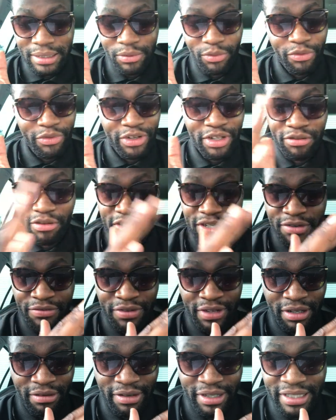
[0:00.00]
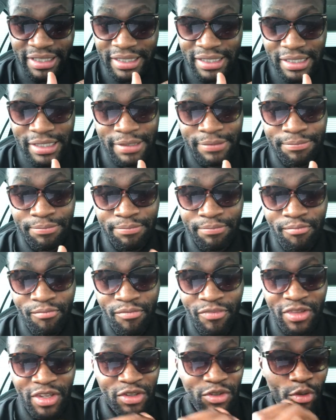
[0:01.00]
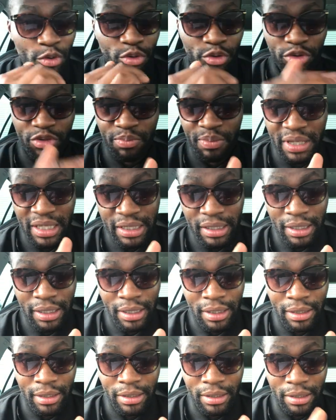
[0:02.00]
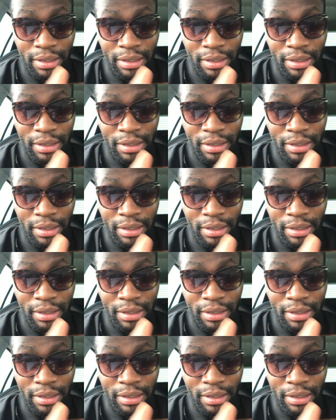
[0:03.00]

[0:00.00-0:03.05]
within the Russian Federation, social speaker,